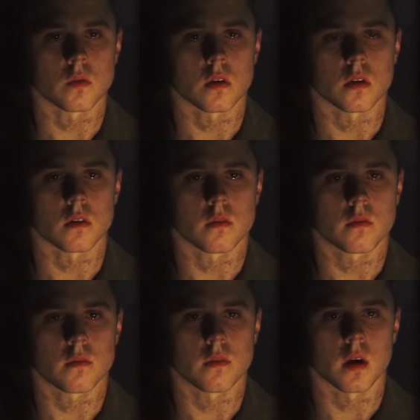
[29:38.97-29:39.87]
wanted
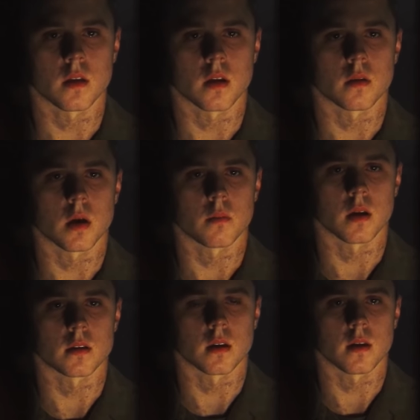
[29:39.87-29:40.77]
to find out about my
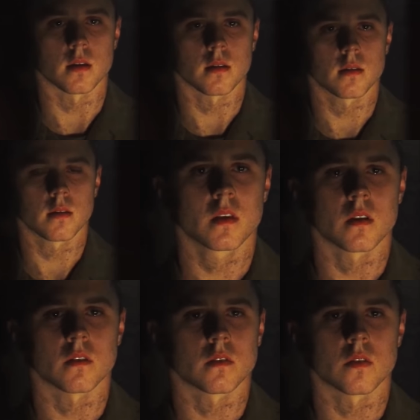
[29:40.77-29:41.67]
day. And I
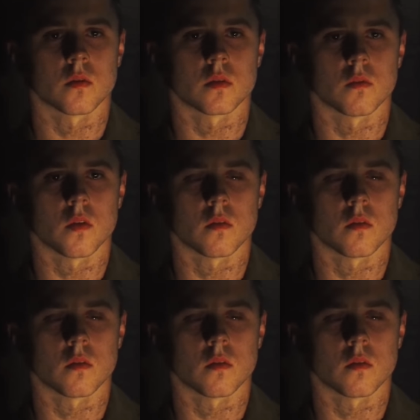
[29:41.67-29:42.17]
still wouldn't move.